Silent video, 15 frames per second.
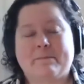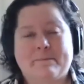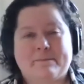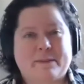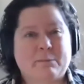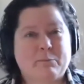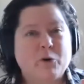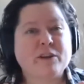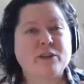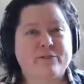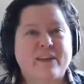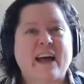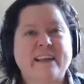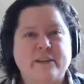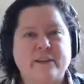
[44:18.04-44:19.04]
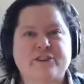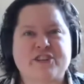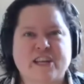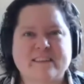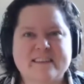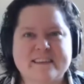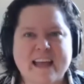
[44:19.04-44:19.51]
the more you've got your
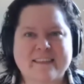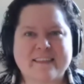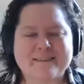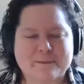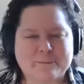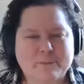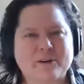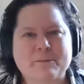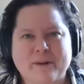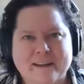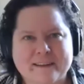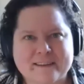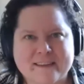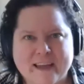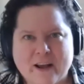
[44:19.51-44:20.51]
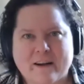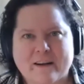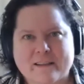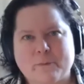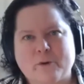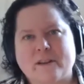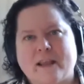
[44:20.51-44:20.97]
shit together, the more impressed they are
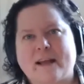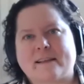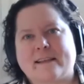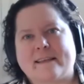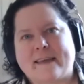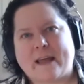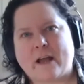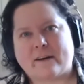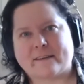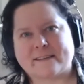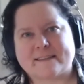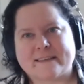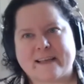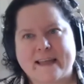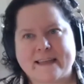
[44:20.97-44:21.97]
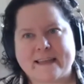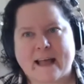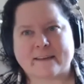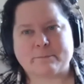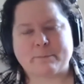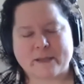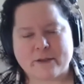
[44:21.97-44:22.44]
and the more likely they are to say
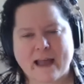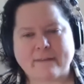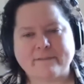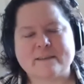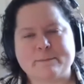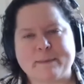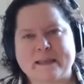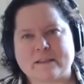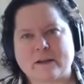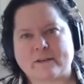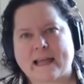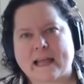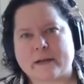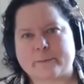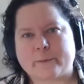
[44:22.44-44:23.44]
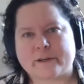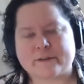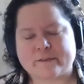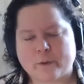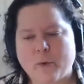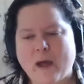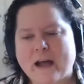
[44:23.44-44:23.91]
yes. But you have to speak their language.
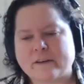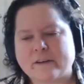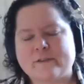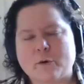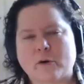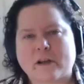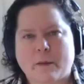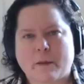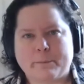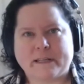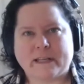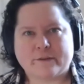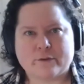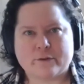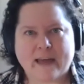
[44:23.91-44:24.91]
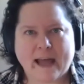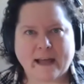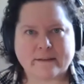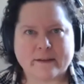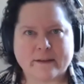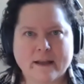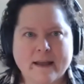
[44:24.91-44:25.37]
So, how does your company do that?
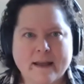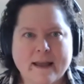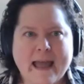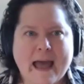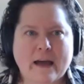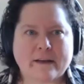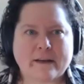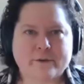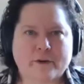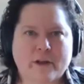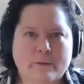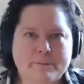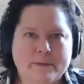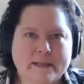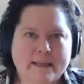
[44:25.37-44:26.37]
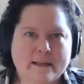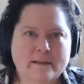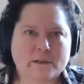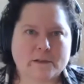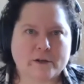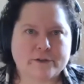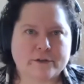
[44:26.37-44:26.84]
How does your company
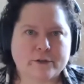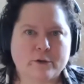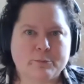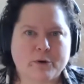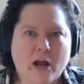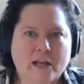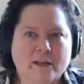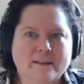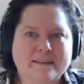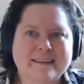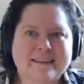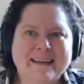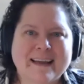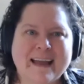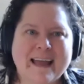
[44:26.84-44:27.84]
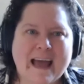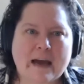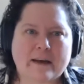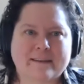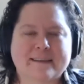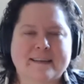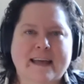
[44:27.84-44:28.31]
launch a new product? How
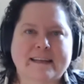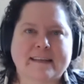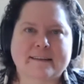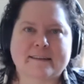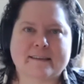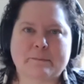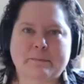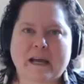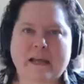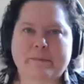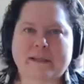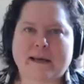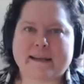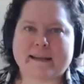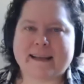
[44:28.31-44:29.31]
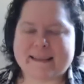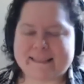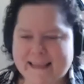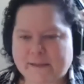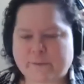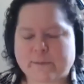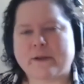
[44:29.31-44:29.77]
does it get into the pipeline?
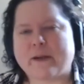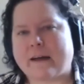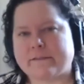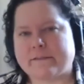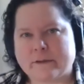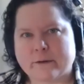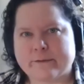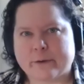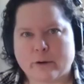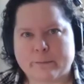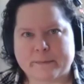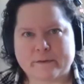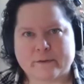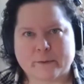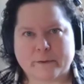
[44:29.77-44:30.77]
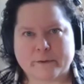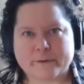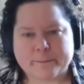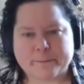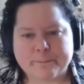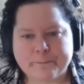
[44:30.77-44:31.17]
That's what you have to do for open source.